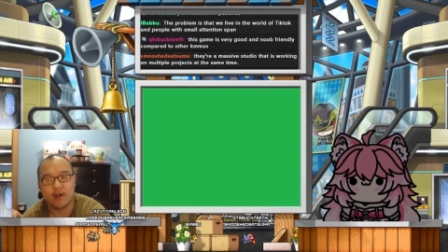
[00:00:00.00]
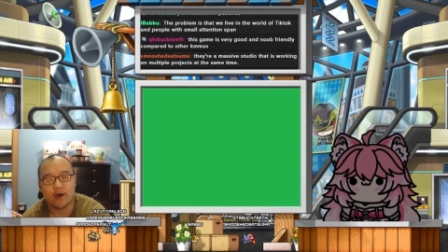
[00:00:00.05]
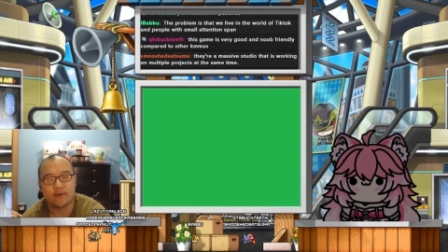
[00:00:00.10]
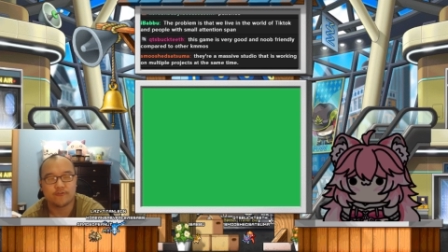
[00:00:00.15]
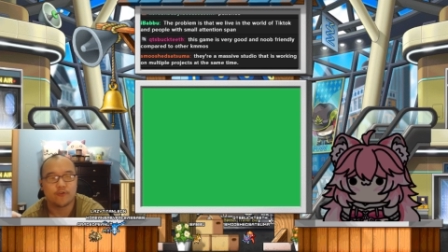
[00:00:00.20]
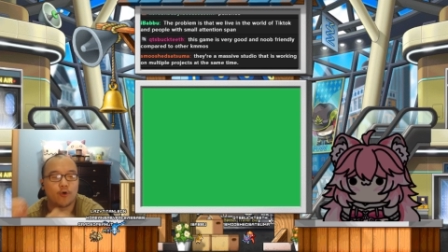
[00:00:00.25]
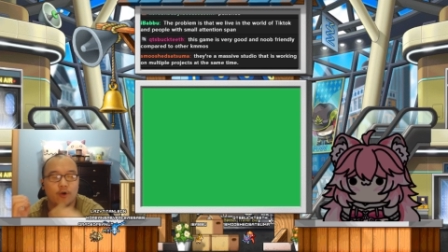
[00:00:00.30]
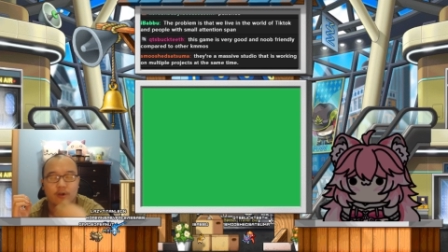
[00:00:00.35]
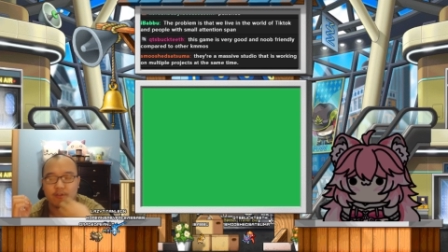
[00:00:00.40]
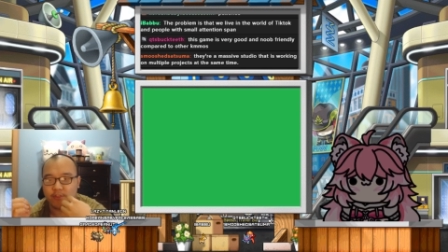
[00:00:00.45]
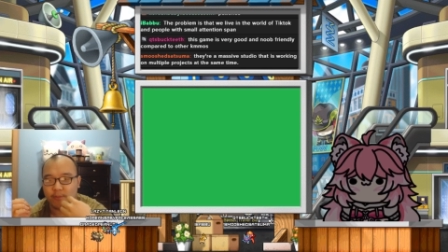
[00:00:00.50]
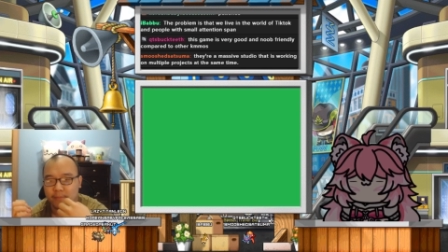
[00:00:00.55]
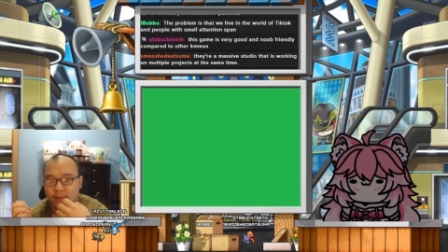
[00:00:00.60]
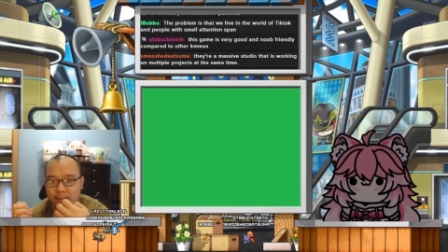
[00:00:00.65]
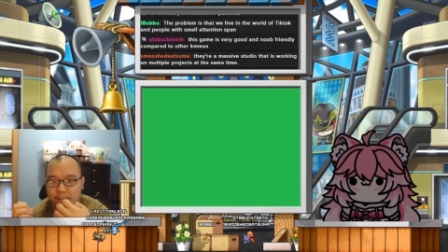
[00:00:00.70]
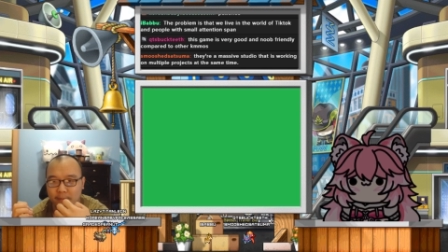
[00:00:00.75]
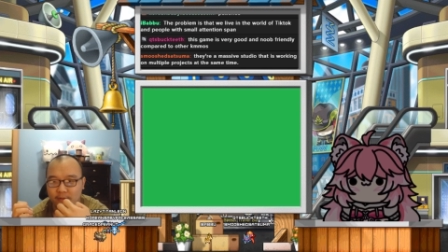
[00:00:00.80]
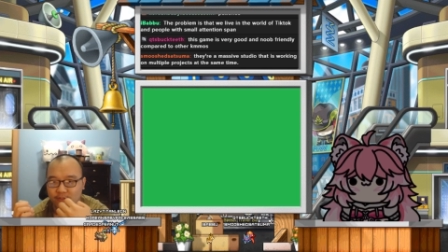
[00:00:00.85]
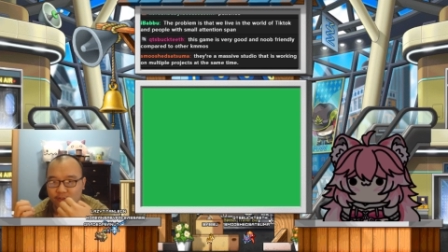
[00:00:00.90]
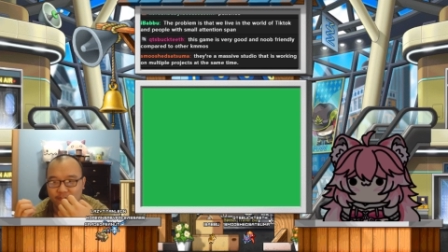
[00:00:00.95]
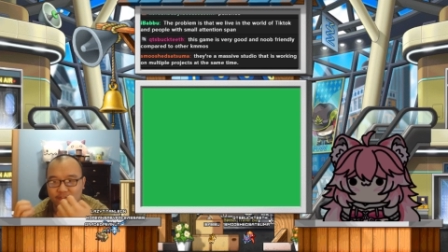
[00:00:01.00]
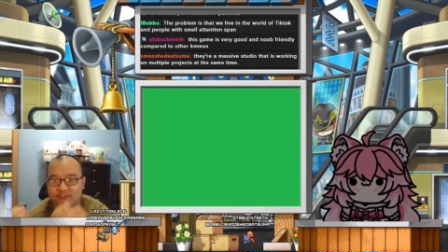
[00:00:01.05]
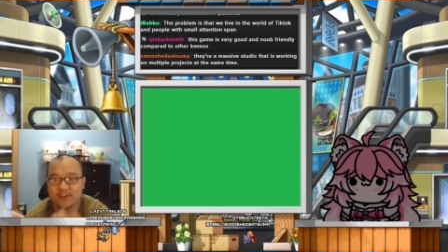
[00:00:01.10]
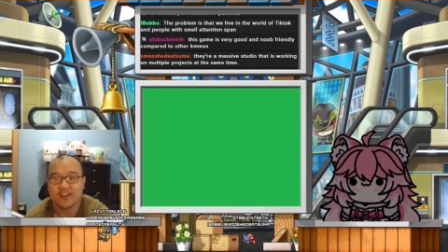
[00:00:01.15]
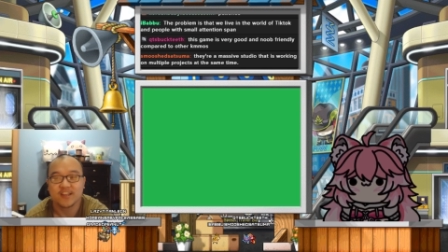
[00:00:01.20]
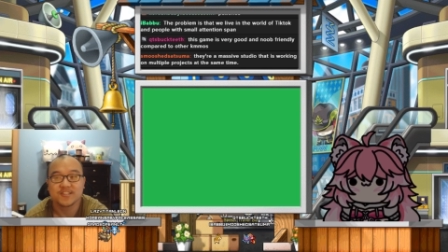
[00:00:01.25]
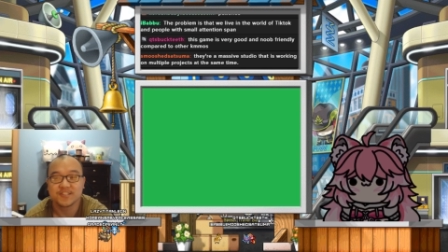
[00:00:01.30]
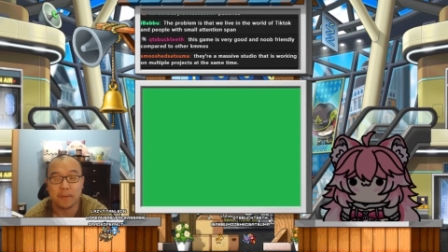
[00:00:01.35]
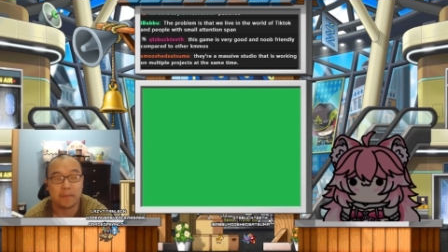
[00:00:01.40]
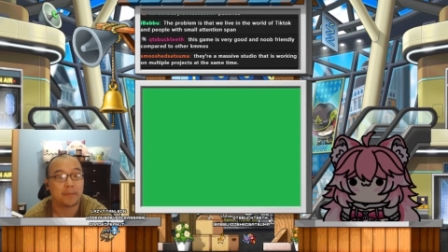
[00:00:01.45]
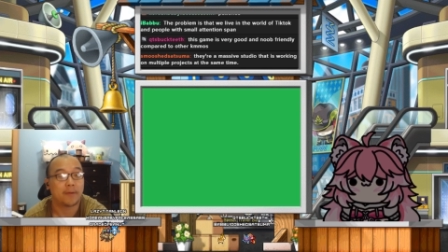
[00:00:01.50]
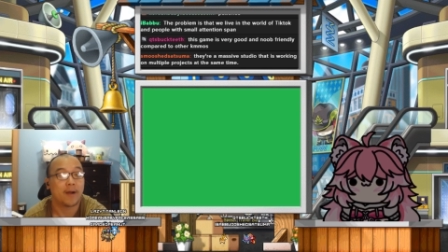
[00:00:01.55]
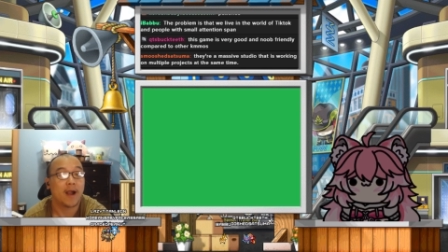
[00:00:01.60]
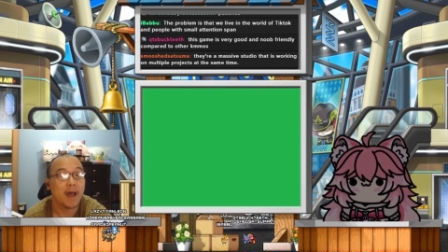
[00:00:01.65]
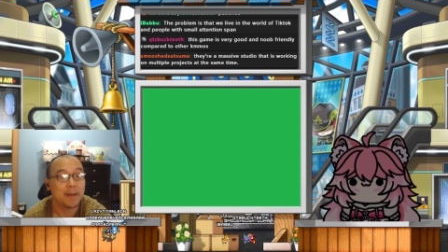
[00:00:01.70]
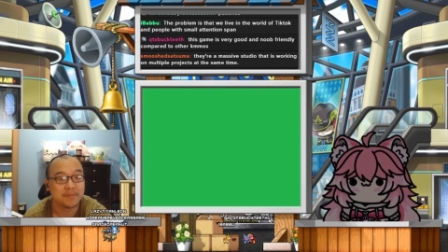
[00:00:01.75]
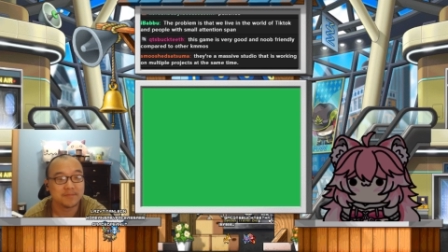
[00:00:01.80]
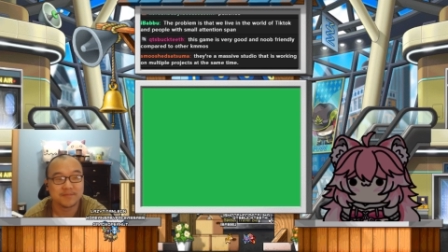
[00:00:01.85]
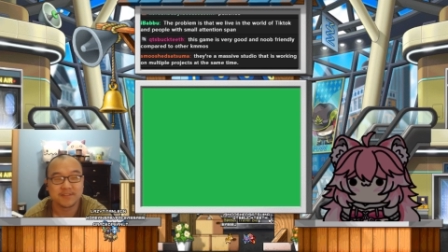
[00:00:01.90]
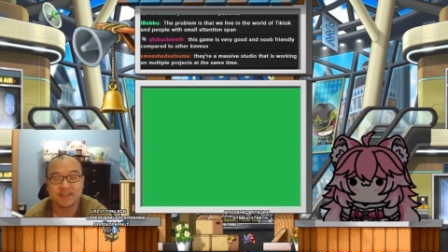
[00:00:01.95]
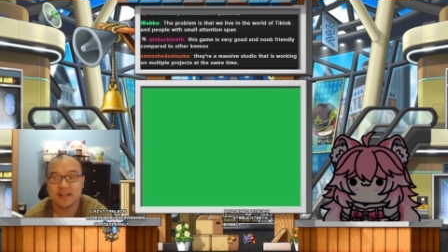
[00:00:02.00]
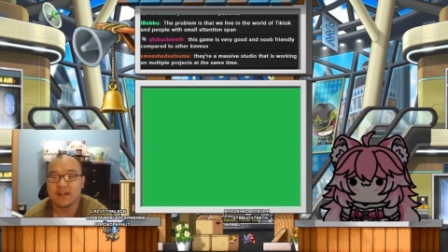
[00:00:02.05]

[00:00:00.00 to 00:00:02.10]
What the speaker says: afford the people to fix the problems.